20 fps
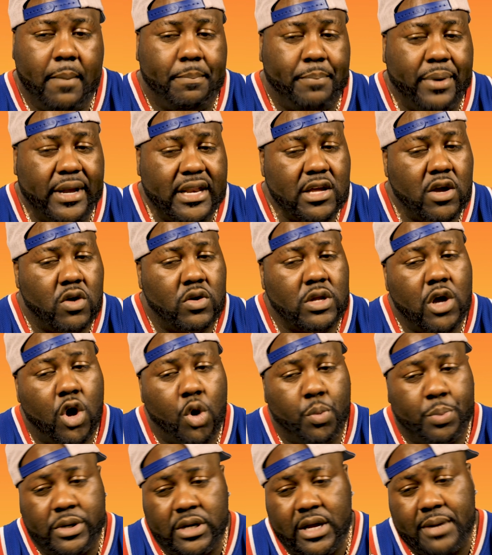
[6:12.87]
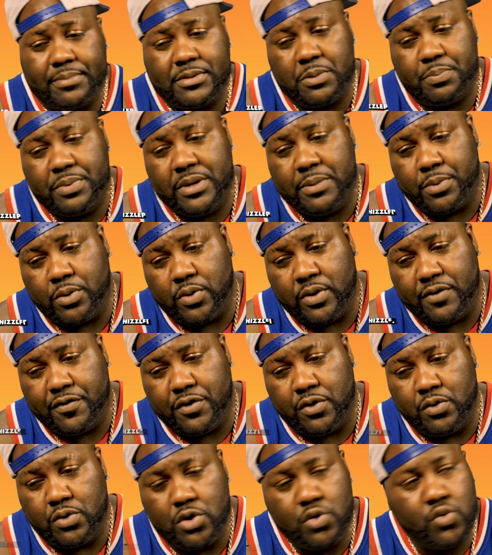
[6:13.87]
But he only opened up to people if
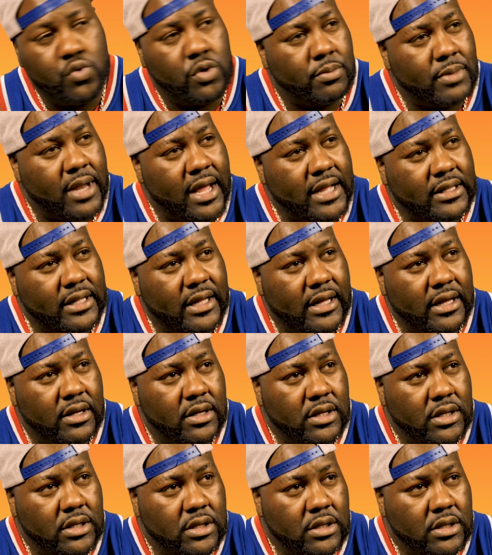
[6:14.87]
you knew him like that.